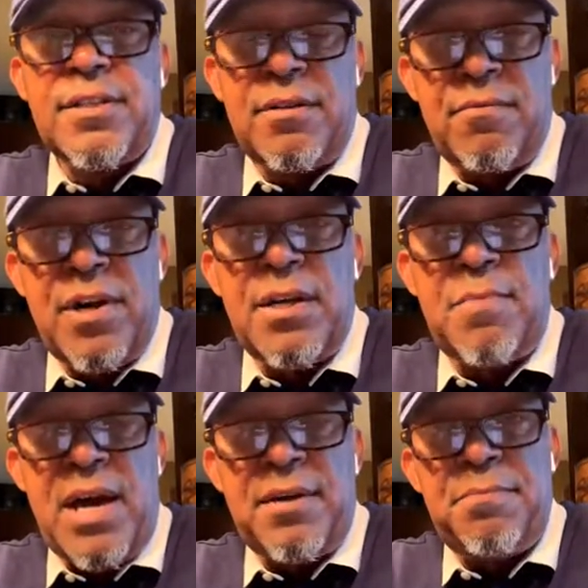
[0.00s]
instead of wearing
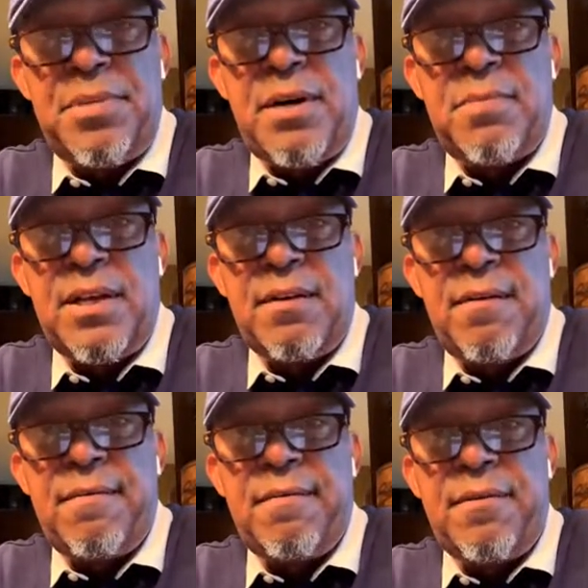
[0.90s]
them out in public.
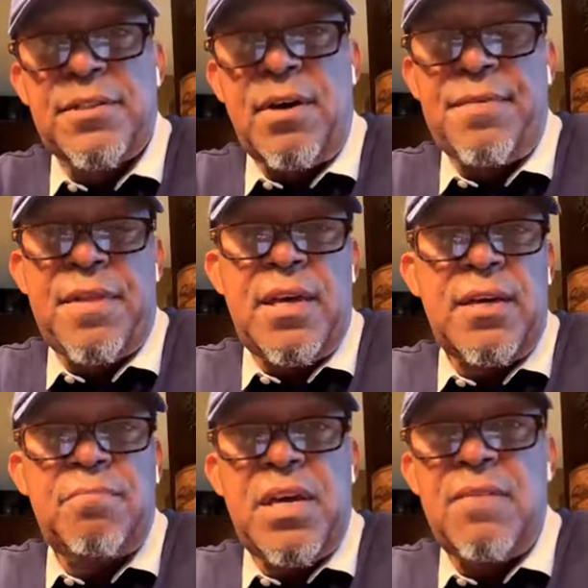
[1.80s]
So I
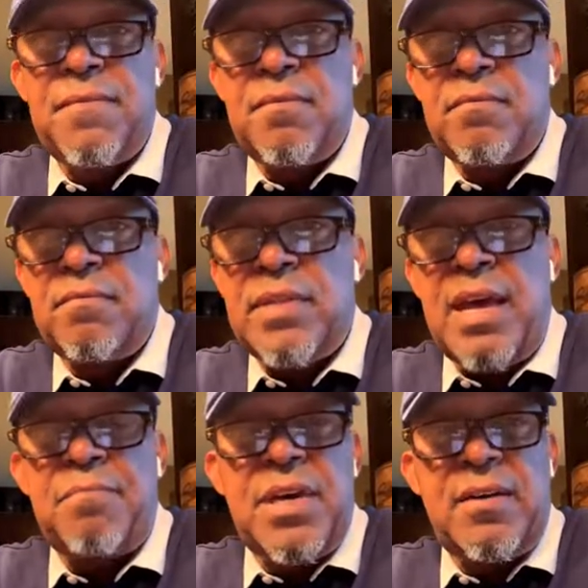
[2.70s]
think that may
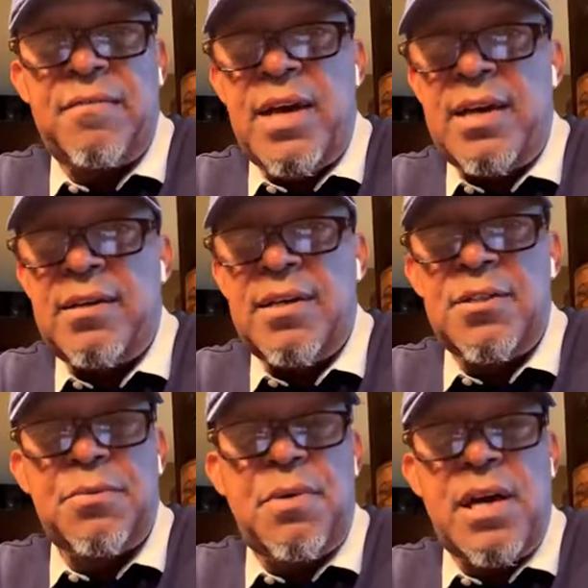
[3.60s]
have gotten
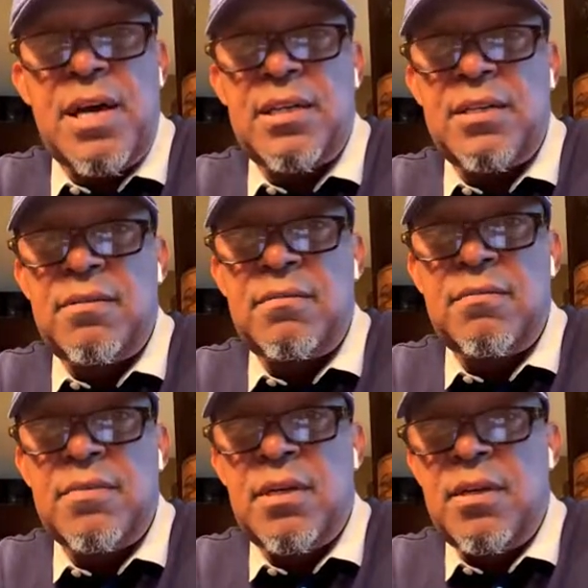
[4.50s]
intertwined
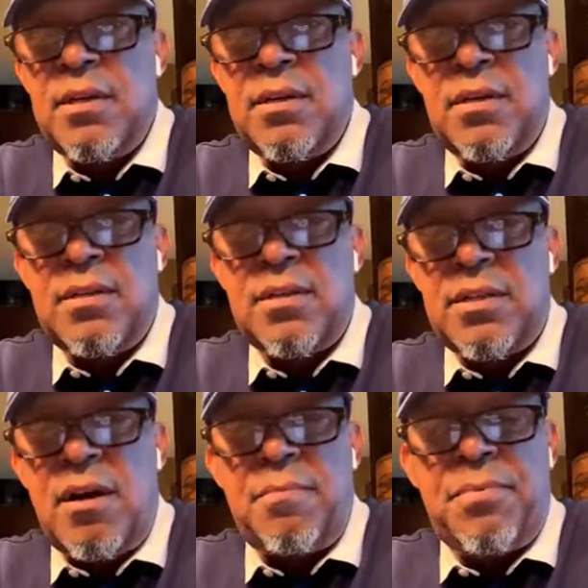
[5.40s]
in mm-hmm. in the
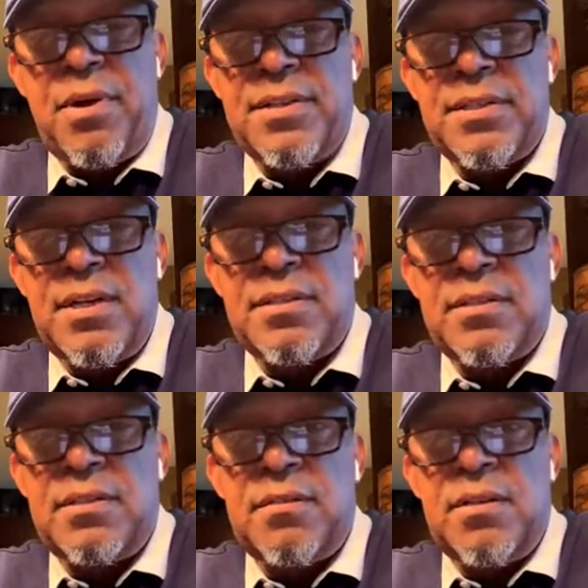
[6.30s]
thought
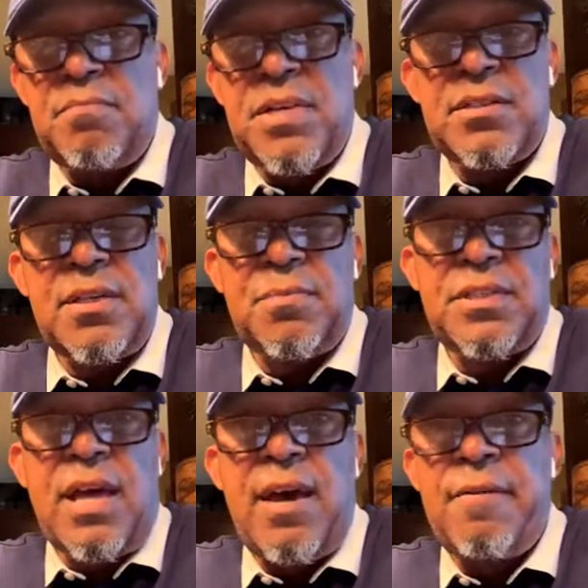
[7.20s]
process and mixed up,
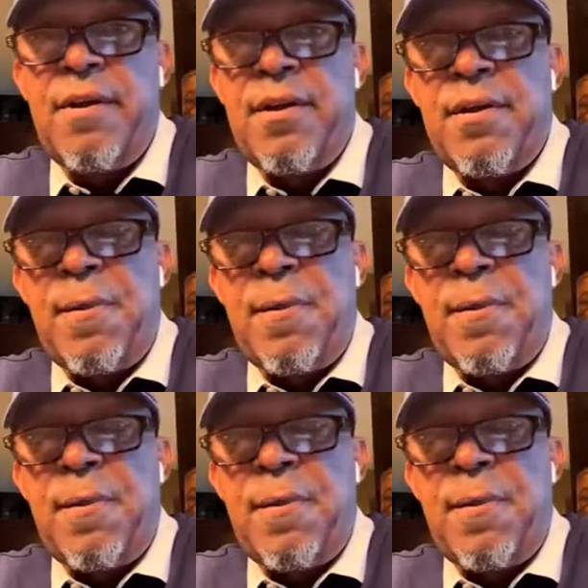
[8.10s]
because I